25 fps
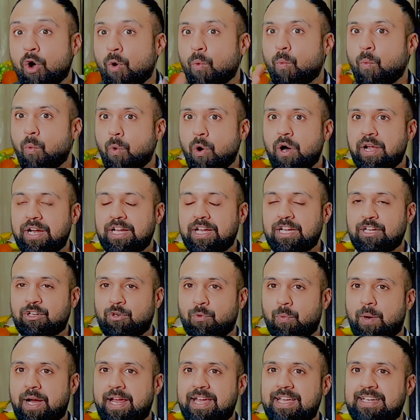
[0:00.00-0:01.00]
What a
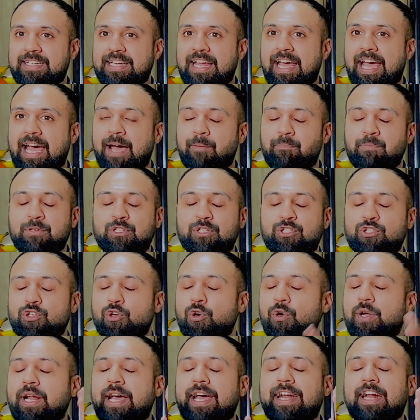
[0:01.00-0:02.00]
great
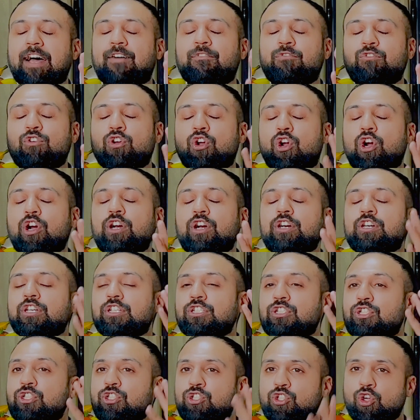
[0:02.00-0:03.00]
episode, and I've learned
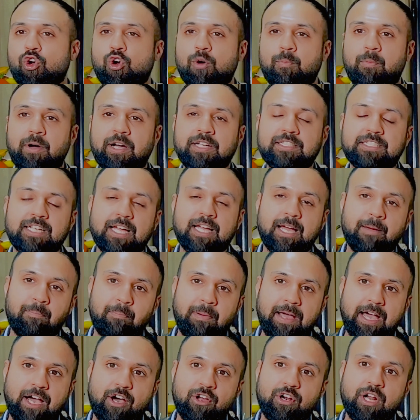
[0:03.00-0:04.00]
so much
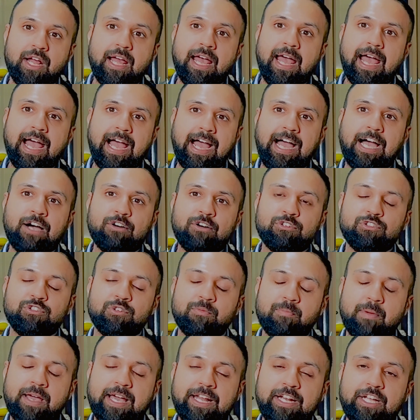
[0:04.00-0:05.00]
about how to
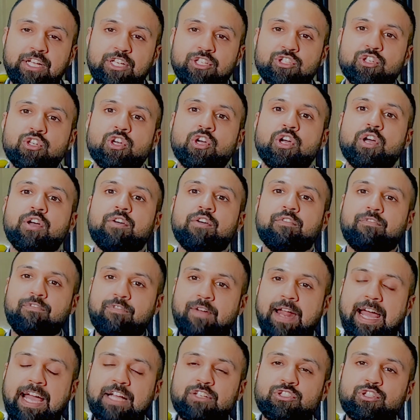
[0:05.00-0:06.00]
manage
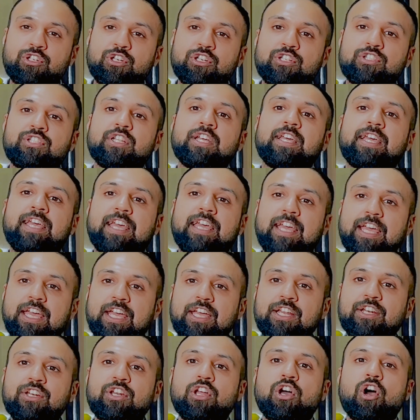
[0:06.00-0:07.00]
fractures
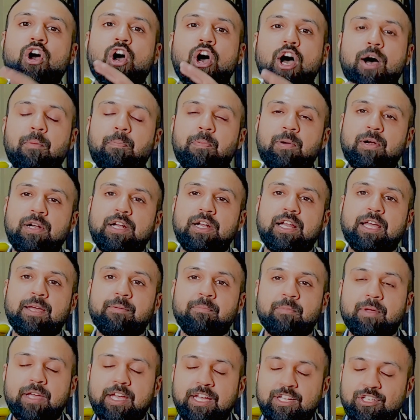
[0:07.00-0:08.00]
in upper
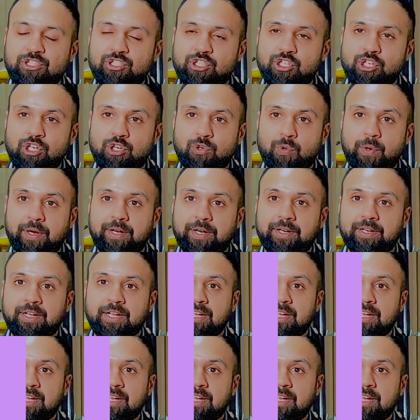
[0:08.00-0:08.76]
limb in children.